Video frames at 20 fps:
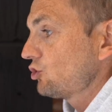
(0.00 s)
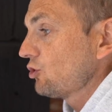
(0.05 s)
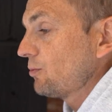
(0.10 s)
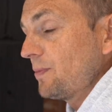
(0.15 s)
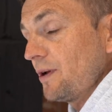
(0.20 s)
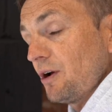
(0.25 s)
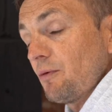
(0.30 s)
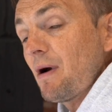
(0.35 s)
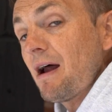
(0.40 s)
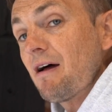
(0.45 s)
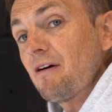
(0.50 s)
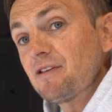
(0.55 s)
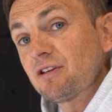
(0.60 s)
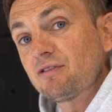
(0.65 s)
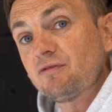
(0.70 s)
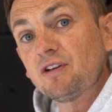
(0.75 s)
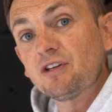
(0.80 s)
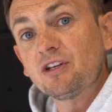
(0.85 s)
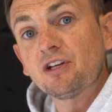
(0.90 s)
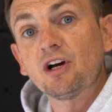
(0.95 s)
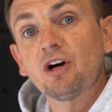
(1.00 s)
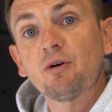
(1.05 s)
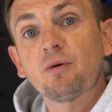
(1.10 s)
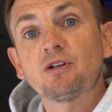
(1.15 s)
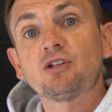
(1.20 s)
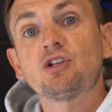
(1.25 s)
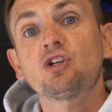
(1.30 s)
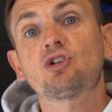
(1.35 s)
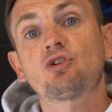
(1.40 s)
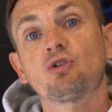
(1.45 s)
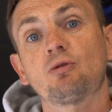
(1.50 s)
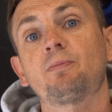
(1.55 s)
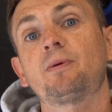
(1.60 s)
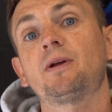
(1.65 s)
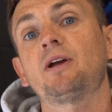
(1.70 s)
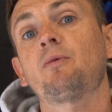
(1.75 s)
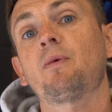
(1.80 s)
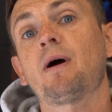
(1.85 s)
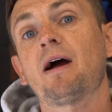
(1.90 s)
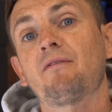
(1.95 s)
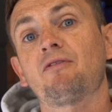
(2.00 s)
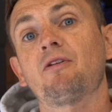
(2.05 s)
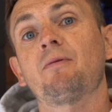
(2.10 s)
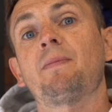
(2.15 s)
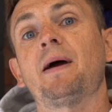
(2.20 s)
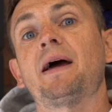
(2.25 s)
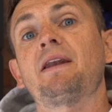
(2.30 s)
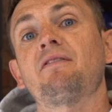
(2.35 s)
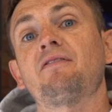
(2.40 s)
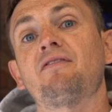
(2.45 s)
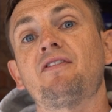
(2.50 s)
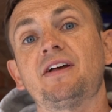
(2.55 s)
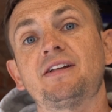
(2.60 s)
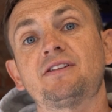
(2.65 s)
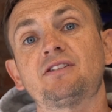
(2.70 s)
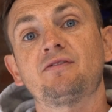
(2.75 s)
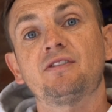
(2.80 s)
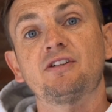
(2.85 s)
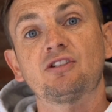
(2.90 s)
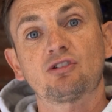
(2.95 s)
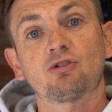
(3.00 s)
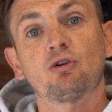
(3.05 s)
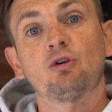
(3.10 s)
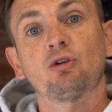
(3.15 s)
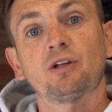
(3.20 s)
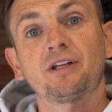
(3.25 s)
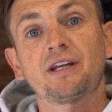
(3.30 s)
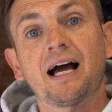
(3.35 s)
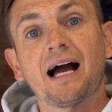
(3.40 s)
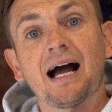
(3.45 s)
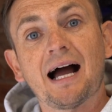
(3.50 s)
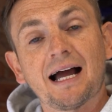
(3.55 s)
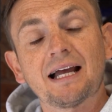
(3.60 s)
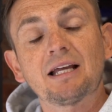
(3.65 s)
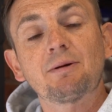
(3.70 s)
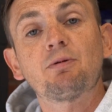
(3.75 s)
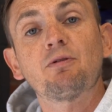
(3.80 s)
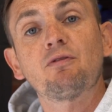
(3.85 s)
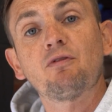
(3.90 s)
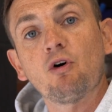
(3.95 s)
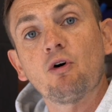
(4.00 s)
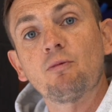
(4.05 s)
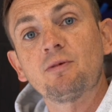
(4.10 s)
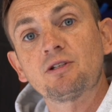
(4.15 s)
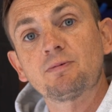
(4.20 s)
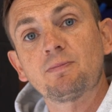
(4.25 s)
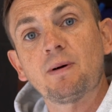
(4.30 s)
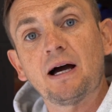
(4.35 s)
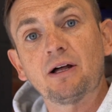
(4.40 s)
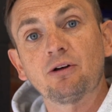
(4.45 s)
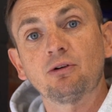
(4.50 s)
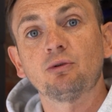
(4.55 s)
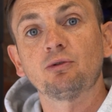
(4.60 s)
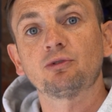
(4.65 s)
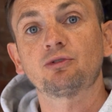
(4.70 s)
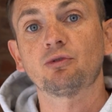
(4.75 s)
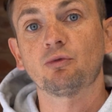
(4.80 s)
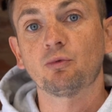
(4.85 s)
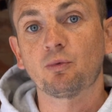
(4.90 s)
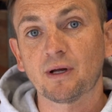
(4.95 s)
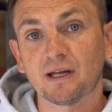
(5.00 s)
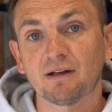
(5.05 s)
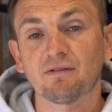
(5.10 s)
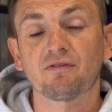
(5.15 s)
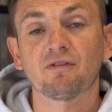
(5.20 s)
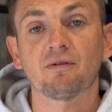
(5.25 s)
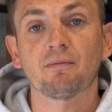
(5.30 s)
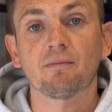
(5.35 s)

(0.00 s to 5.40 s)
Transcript: Should be aware of this video, and you should be aware of the benefits of installing high performance panels with